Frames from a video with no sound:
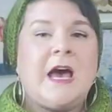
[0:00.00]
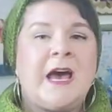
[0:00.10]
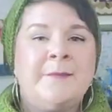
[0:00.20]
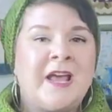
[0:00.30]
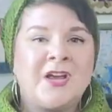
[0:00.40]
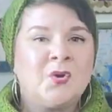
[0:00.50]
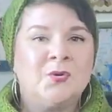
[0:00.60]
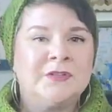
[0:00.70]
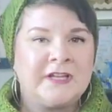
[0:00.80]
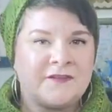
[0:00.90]
I'm not
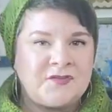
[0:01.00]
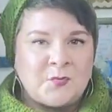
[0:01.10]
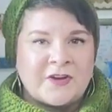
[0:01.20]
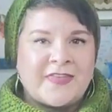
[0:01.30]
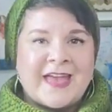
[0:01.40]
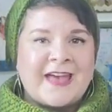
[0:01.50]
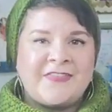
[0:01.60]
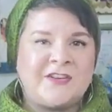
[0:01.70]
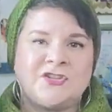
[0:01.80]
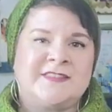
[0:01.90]
cool enough to wear the
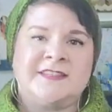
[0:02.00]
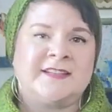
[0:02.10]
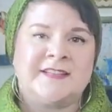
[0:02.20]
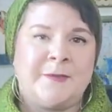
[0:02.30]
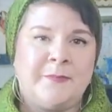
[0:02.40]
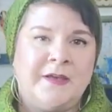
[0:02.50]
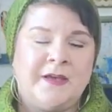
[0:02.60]
hat that just sticks up.